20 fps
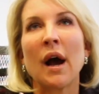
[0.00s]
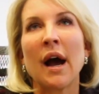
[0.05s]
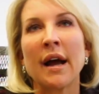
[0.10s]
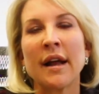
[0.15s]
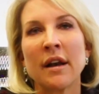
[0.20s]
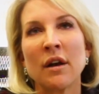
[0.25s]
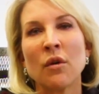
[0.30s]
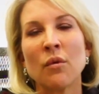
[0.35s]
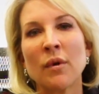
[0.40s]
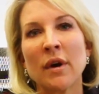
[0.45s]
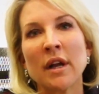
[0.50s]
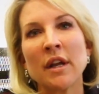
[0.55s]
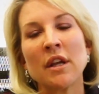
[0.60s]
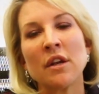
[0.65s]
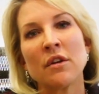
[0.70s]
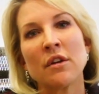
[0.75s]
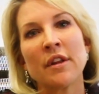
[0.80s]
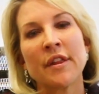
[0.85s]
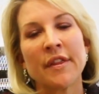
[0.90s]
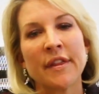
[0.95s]
I don't want
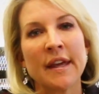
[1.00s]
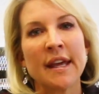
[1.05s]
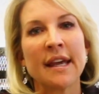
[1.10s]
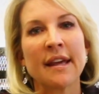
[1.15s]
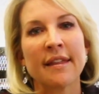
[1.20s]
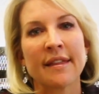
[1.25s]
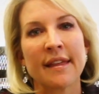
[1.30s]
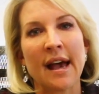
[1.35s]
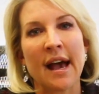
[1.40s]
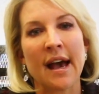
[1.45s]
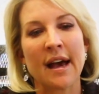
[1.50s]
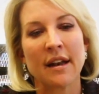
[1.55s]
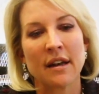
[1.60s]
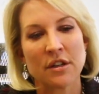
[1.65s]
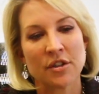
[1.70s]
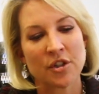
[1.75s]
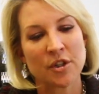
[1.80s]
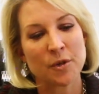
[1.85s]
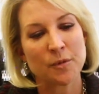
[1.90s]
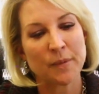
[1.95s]
you to think
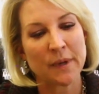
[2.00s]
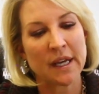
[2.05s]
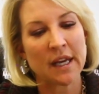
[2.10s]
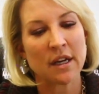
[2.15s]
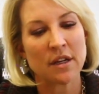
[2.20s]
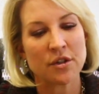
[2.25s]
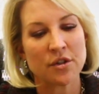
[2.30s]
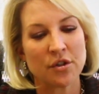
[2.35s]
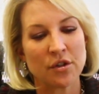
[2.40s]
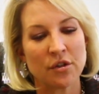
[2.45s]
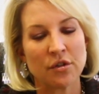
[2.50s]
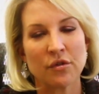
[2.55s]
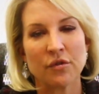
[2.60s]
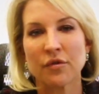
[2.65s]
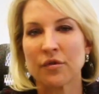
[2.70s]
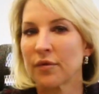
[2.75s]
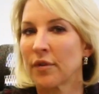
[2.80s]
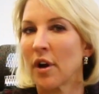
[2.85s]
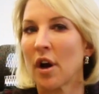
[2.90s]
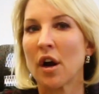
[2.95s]
that just because you've,
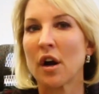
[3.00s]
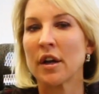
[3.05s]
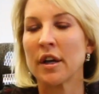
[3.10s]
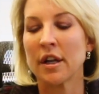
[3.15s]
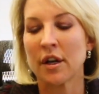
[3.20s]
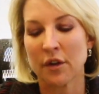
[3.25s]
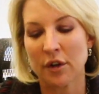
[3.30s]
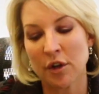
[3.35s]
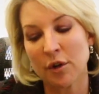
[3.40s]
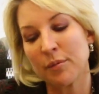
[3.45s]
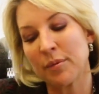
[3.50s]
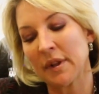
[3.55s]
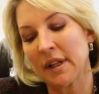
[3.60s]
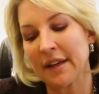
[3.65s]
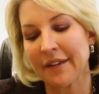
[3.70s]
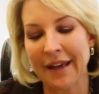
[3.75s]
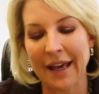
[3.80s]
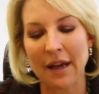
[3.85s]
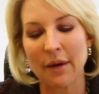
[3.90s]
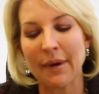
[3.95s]
you know, you
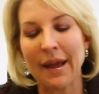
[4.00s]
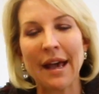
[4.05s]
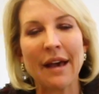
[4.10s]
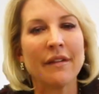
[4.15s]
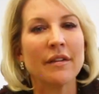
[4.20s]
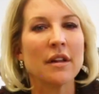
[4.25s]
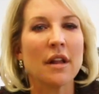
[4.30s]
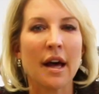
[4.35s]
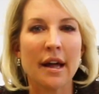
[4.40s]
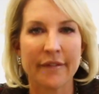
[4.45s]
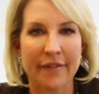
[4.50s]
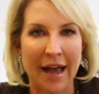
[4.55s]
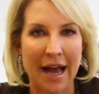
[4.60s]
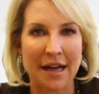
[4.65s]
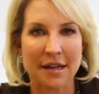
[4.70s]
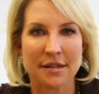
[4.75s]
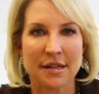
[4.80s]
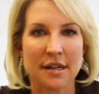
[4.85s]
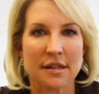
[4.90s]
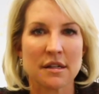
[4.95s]
believe, hey, we have a lot of
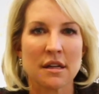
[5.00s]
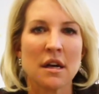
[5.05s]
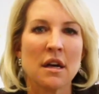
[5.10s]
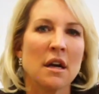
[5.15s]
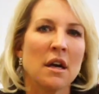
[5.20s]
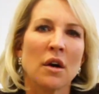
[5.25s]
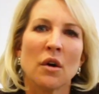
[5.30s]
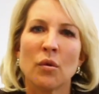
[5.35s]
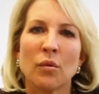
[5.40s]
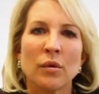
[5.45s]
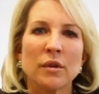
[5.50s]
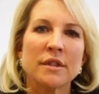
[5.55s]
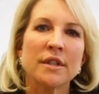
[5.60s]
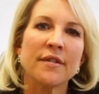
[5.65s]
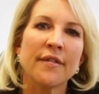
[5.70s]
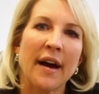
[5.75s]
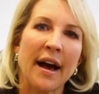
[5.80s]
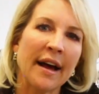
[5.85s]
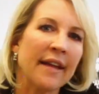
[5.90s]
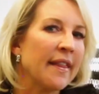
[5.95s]
assets, we'll
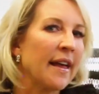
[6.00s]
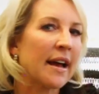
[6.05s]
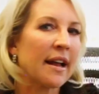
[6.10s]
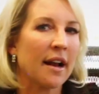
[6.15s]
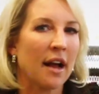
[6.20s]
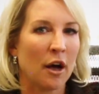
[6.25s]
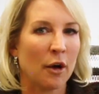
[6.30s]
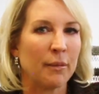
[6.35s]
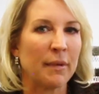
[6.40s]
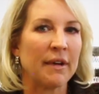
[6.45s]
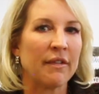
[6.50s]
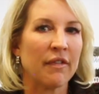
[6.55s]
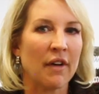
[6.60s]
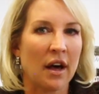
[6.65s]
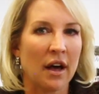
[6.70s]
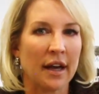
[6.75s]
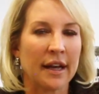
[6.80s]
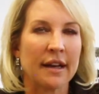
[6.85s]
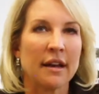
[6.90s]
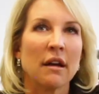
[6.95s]
divide that, I'll be
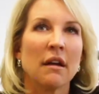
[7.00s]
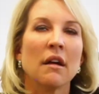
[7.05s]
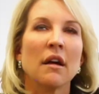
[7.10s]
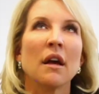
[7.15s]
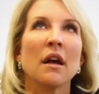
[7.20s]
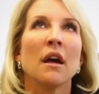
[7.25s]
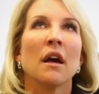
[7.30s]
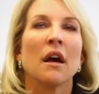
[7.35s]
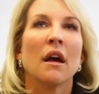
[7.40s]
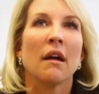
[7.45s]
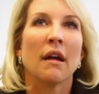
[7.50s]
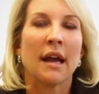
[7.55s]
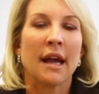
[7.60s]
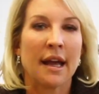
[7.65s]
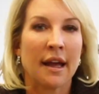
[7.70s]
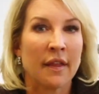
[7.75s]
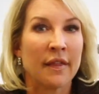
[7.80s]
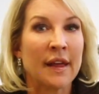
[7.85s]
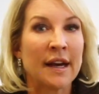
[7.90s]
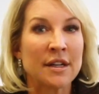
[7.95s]
fine.
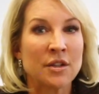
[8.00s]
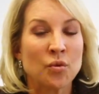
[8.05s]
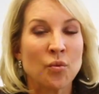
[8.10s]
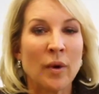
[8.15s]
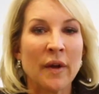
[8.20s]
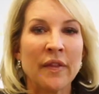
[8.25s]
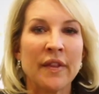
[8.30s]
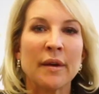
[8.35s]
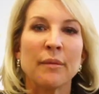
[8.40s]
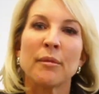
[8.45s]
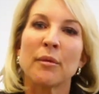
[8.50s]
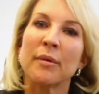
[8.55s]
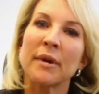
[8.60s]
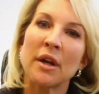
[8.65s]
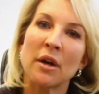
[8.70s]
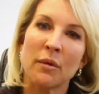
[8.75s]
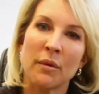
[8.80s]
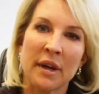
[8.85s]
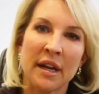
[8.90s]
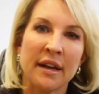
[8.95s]
That's one thing, but we
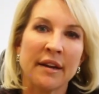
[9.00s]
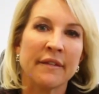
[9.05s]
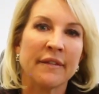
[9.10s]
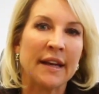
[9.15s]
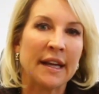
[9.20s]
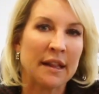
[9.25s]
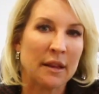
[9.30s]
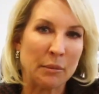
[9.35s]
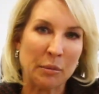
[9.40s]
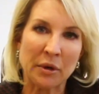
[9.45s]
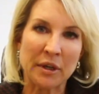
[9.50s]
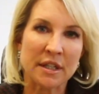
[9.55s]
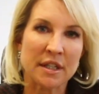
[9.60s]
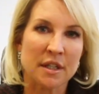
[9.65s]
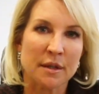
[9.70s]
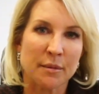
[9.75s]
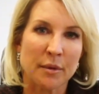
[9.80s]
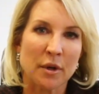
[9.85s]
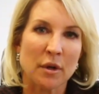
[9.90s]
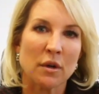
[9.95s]
don't want to invade the
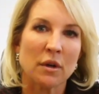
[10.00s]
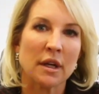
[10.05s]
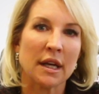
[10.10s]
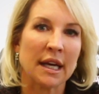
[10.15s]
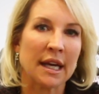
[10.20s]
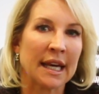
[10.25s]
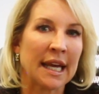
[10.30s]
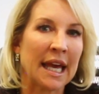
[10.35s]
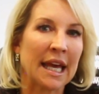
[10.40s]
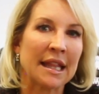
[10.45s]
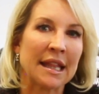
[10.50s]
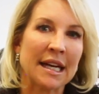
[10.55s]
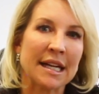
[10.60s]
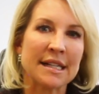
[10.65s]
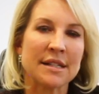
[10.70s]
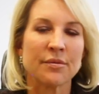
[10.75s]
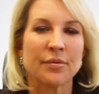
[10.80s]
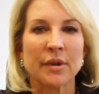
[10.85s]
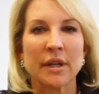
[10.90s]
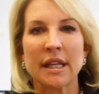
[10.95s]
principal. Again,
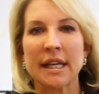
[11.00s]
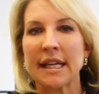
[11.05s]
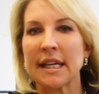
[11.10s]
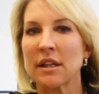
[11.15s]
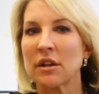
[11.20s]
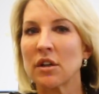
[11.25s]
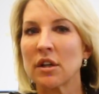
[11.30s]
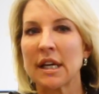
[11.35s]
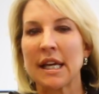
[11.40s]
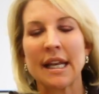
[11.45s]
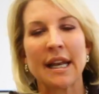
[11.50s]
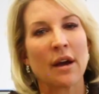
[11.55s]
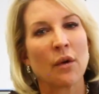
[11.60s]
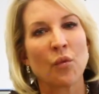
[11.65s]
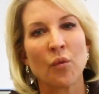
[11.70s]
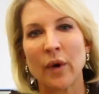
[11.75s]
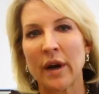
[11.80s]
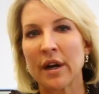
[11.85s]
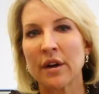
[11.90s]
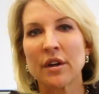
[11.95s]
that's really in looking
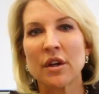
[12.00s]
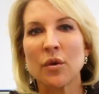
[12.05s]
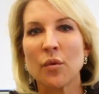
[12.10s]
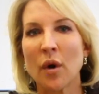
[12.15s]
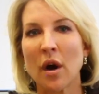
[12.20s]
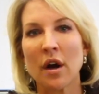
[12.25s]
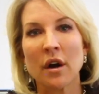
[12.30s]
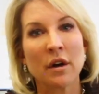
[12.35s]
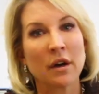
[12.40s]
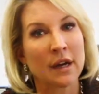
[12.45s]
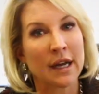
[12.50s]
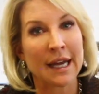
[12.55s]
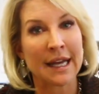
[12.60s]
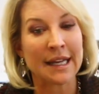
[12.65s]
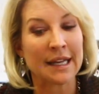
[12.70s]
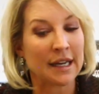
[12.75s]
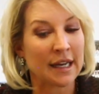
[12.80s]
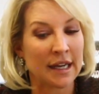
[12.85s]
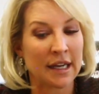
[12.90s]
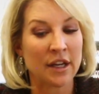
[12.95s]
at where you are at,
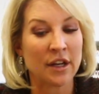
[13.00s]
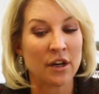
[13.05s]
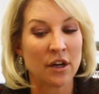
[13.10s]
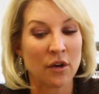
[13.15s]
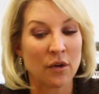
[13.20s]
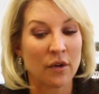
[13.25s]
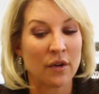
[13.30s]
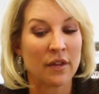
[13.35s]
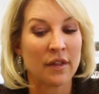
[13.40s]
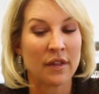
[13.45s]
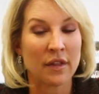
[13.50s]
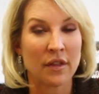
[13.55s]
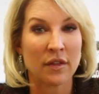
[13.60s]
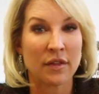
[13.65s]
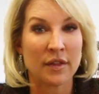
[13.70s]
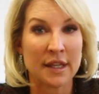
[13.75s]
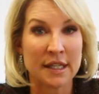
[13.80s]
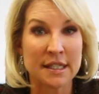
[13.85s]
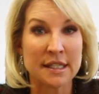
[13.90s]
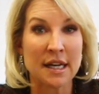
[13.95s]
eh, you know,
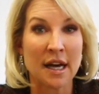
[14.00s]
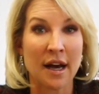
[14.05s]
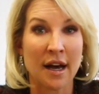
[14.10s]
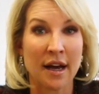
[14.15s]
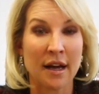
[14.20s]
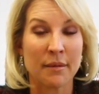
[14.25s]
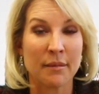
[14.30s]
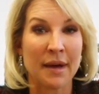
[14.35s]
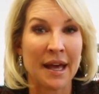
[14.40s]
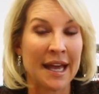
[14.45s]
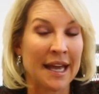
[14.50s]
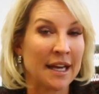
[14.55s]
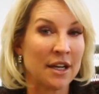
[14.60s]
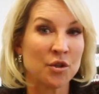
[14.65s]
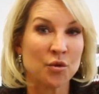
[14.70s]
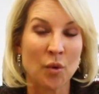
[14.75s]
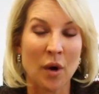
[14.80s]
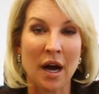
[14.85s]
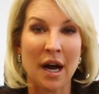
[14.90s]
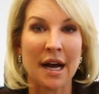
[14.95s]
this time,
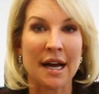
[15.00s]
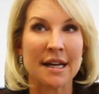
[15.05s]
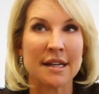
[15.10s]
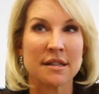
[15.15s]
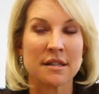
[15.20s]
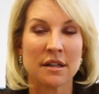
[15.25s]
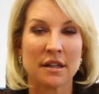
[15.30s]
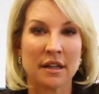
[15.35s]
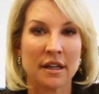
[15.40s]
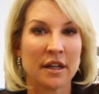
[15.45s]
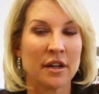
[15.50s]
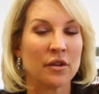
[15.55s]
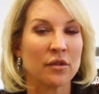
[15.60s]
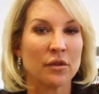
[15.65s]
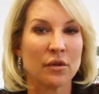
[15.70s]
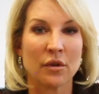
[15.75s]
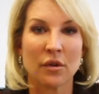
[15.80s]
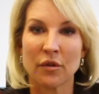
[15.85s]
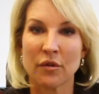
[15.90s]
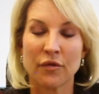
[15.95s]
age-wise, you
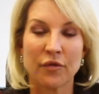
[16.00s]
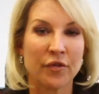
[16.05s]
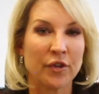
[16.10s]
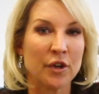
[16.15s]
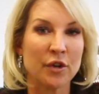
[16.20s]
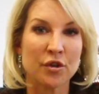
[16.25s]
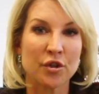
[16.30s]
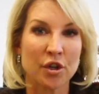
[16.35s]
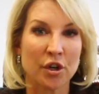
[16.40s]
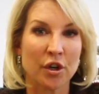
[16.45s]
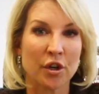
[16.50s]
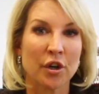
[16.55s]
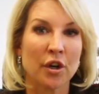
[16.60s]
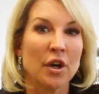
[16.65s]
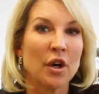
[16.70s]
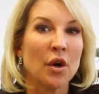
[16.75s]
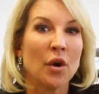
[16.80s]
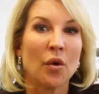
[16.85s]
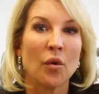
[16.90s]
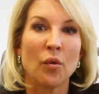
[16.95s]
know, future,
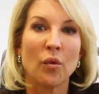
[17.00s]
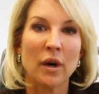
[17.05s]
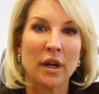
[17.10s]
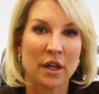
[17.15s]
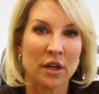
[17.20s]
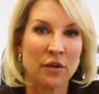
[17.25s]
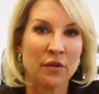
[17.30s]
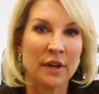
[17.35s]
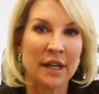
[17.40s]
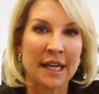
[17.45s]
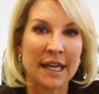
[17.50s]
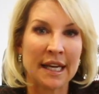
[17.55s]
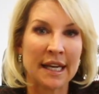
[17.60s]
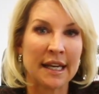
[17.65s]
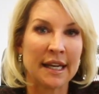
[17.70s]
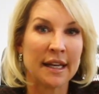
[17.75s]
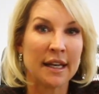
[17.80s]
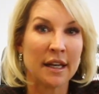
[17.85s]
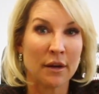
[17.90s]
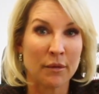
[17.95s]
what you
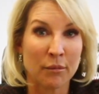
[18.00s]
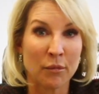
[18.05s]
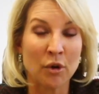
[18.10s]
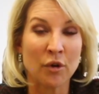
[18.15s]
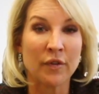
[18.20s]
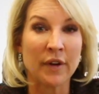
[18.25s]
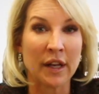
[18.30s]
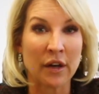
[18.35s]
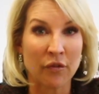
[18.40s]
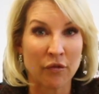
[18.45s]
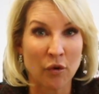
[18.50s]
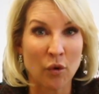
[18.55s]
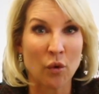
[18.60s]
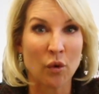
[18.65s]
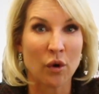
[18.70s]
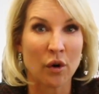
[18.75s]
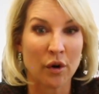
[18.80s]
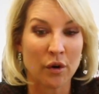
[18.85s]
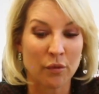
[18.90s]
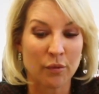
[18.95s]
need moving
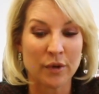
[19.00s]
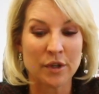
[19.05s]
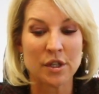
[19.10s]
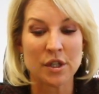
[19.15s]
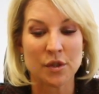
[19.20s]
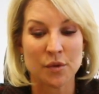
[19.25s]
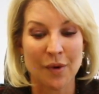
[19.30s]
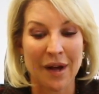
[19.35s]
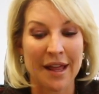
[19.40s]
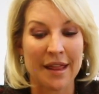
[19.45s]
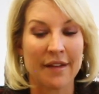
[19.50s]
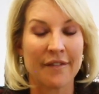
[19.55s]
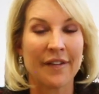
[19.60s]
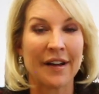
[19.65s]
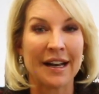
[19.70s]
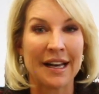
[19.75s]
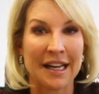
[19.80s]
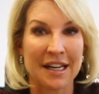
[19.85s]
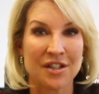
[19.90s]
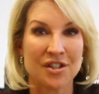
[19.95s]
forward, which is why the
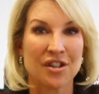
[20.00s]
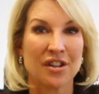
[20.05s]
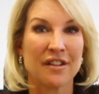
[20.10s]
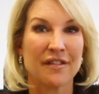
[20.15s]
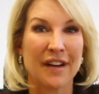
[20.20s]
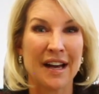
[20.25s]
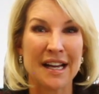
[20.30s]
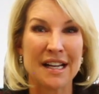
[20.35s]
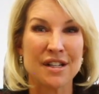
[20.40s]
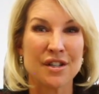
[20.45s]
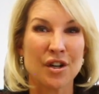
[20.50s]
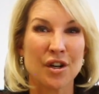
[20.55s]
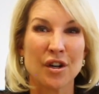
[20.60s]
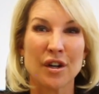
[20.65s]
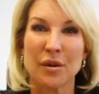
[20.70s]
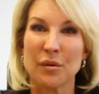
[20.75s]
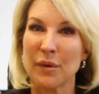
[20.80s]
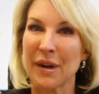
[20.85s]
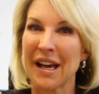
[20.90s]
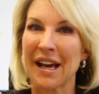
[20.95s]
financial advisor
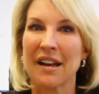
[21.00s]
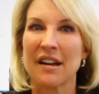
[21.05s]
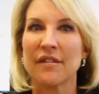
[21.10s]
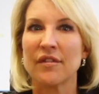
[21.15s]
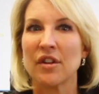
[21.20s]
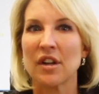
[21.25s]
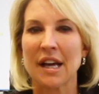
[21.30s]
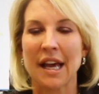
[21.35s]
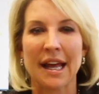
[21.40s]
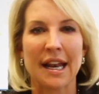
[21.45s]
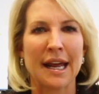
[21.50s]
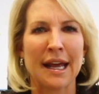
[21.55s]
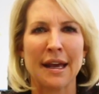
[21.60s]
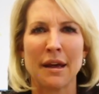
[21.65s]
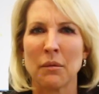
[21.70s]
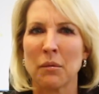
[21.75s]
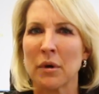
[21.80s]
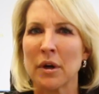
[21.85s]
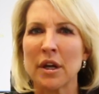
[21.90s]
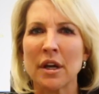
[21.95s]
and we kind of look at,
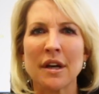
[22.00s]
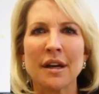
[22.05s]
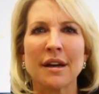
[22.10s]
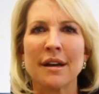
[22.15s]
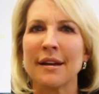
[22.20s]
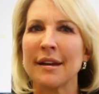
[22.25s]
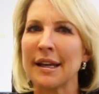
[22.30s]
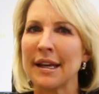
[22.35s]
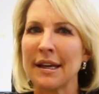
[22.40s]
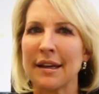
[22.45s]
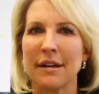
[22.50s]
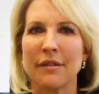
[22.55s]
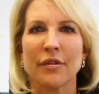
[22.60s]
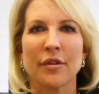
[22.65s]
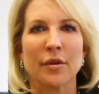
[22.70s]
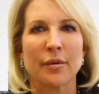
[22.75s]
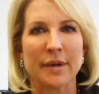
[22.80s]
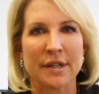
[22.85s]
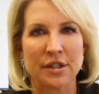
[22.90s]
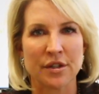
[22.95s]
hey, what are you going to need
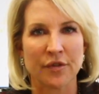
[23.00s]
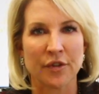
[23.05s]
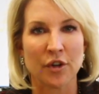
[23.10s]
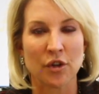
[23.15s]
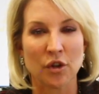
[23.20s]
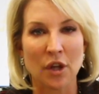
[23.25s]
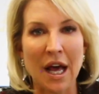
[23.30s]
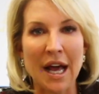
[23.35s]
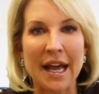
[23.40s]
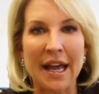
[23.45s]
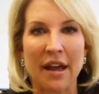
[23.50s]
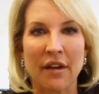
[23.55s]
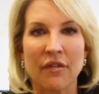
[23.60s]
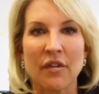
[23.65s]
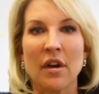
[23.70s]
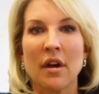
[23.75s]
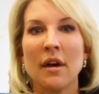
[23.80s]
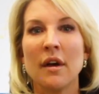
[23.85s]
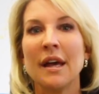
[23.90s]
for the rest of your life?